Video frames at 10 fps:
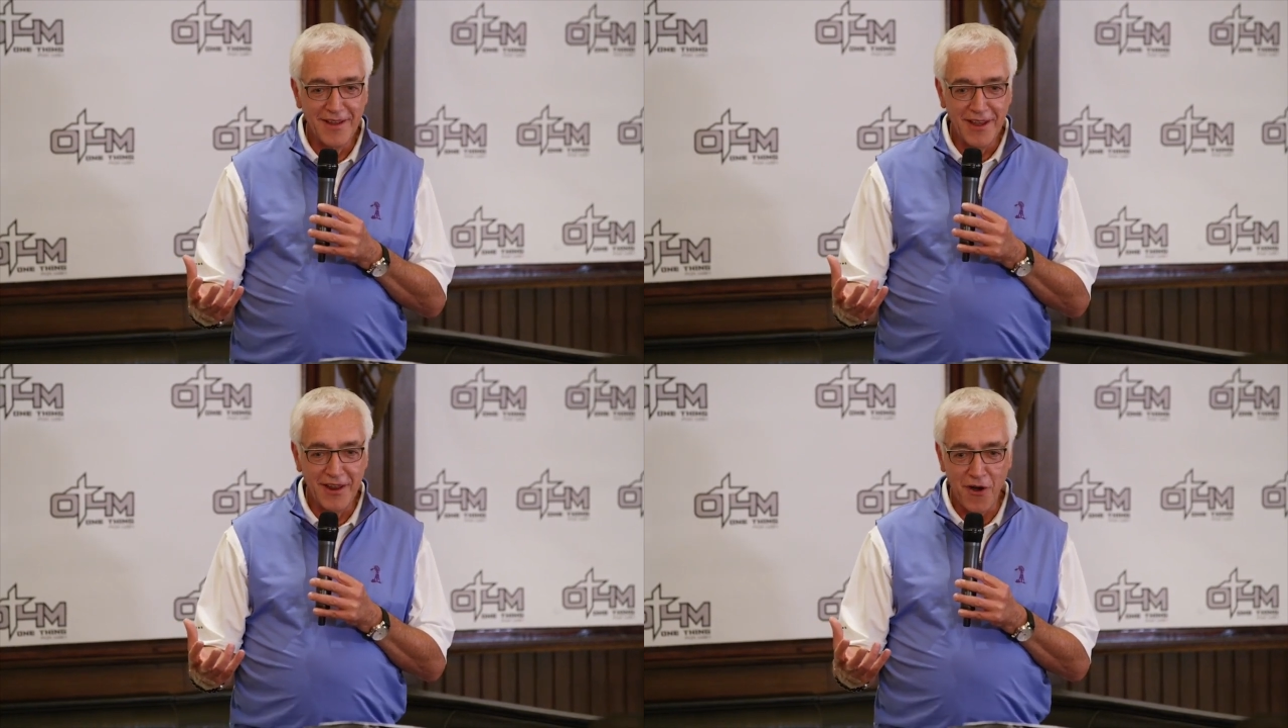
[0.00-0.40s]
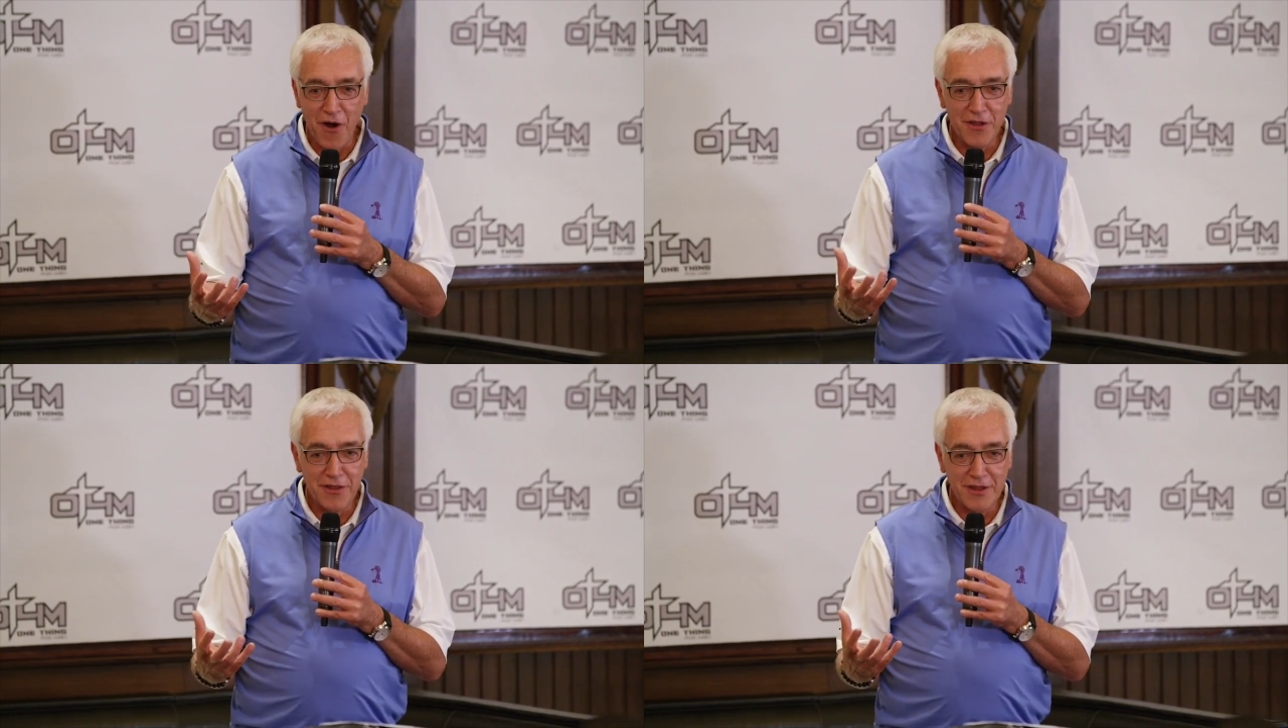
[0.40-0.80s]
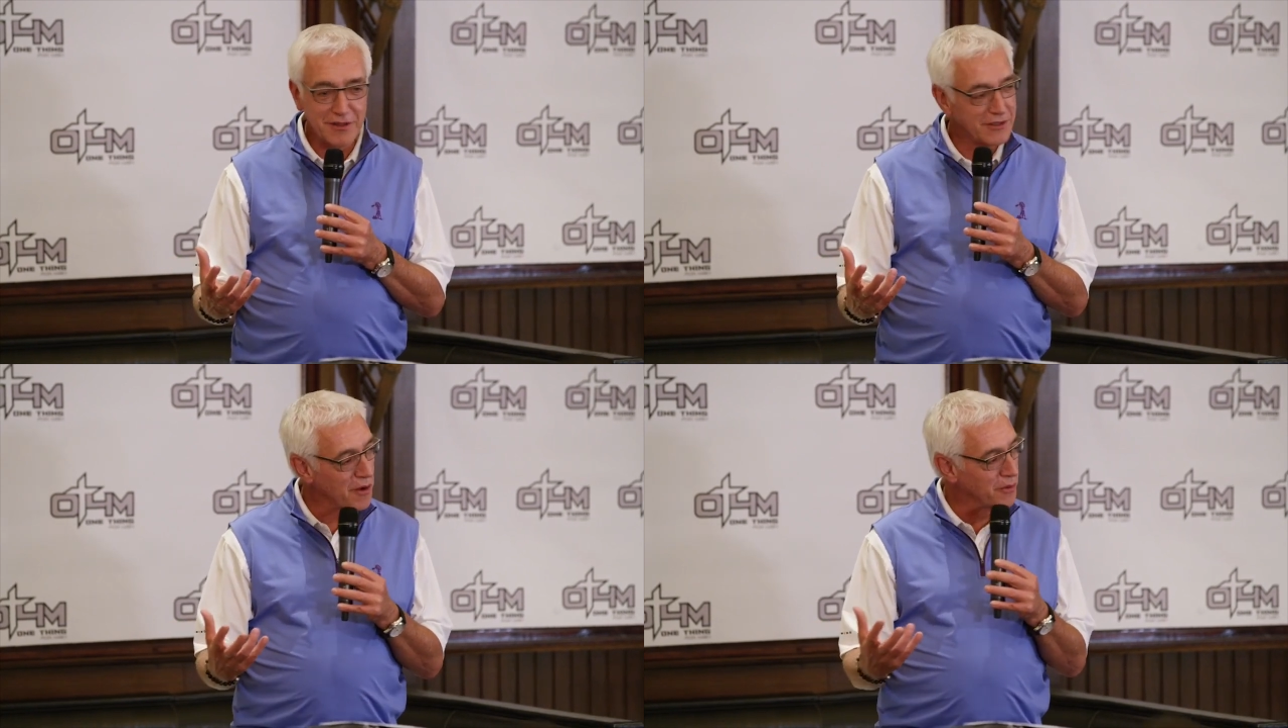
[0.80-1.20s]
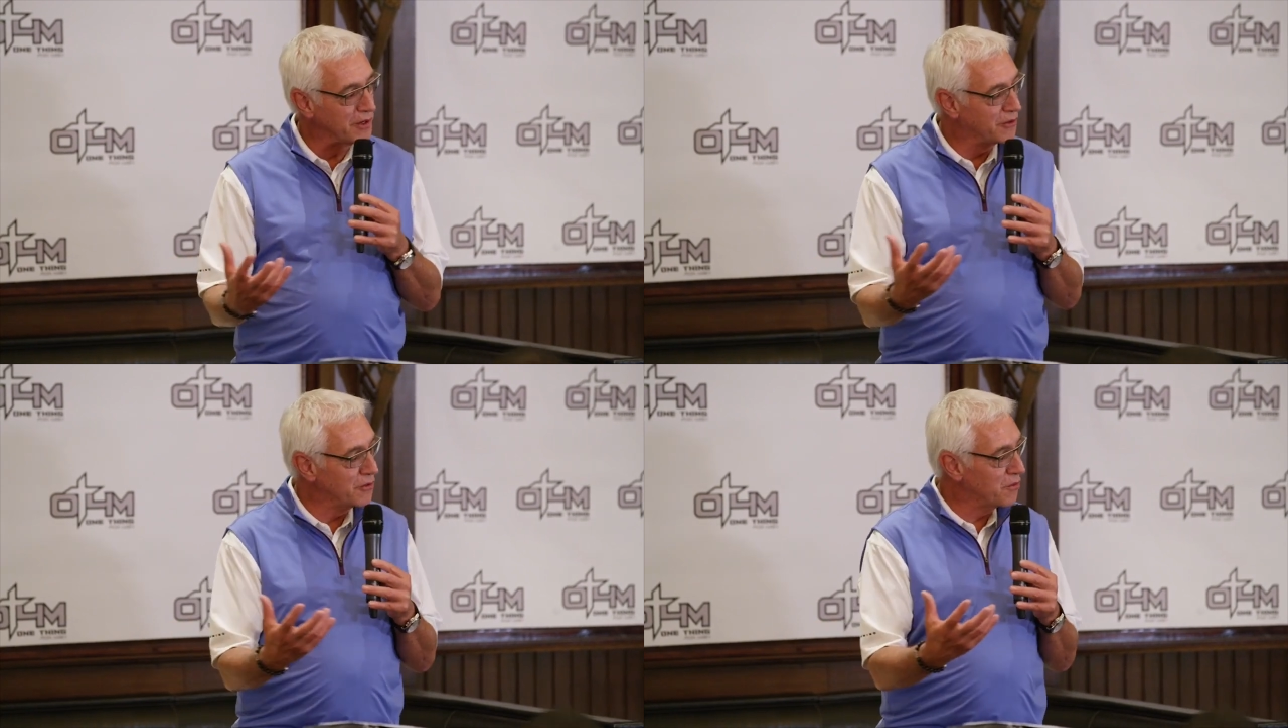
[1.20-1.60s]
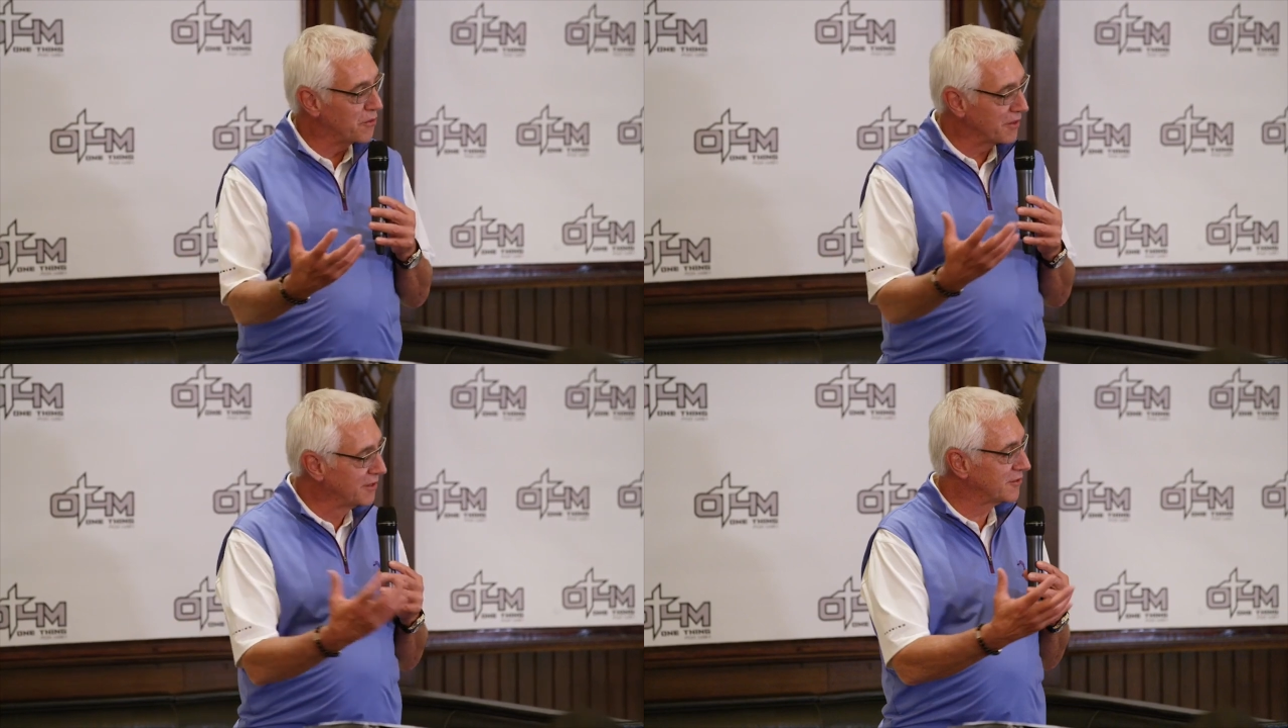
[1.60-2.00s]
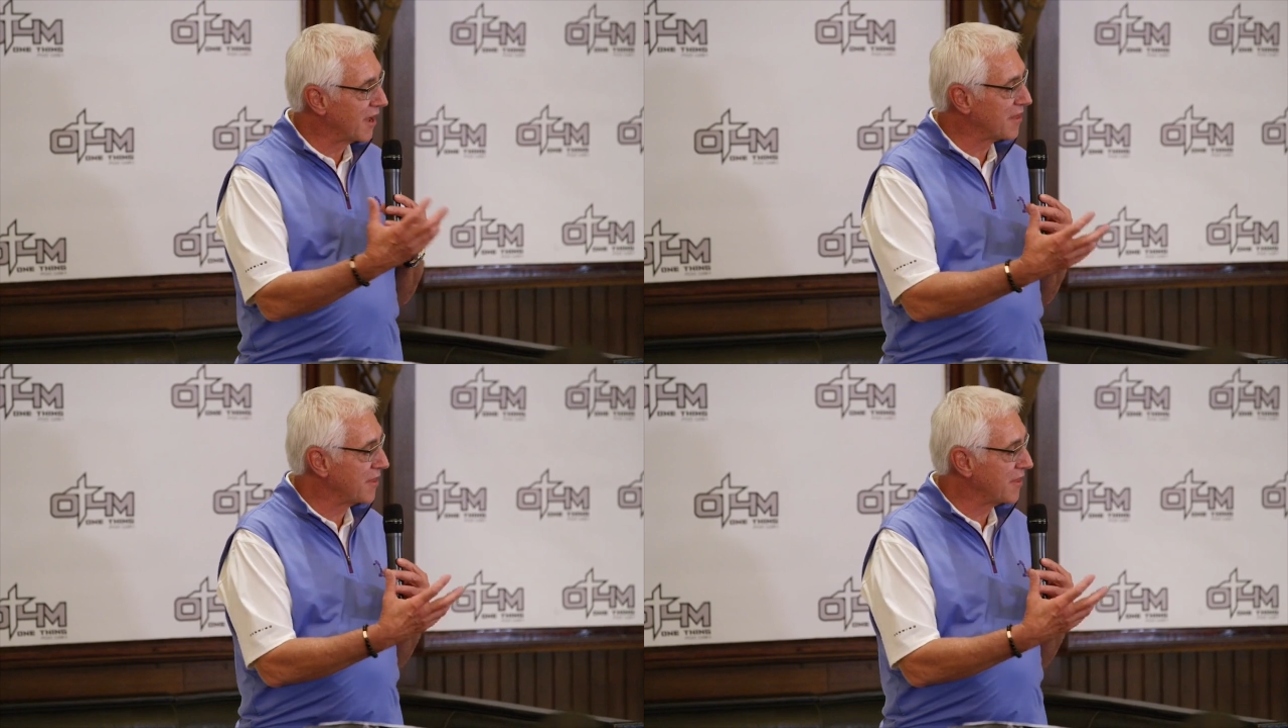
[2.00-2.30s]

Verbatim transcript: And all the things that we do, things like